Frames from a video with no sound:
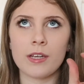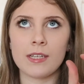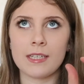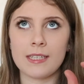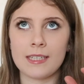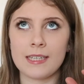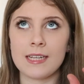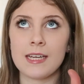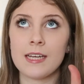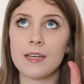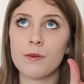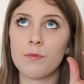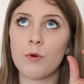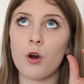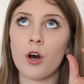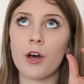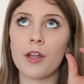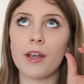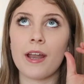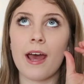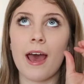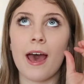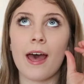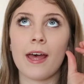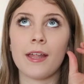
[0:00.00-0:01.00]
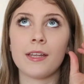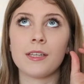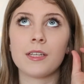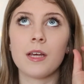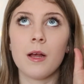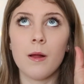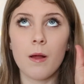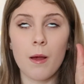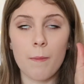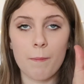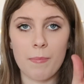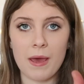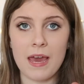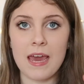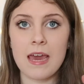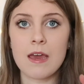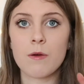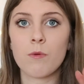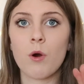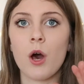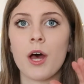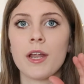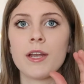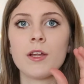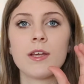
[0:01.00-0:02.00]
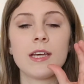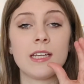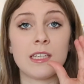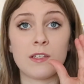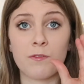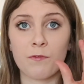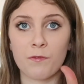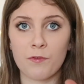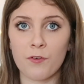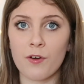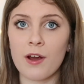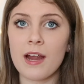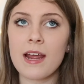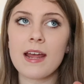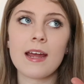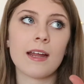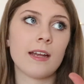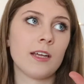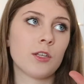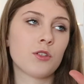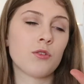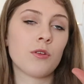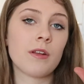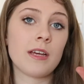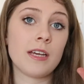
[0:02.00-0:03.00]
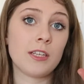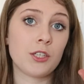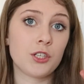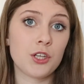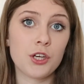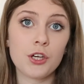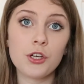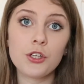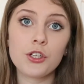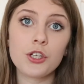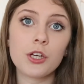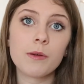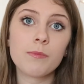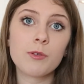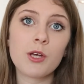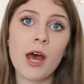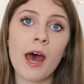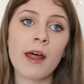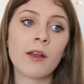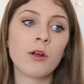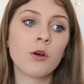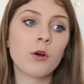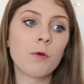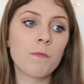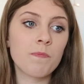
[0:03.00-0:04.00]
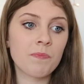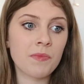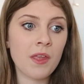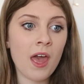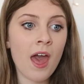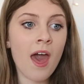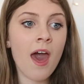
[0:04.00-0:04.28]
C1 and P1 is free and it's on his YouTube channel.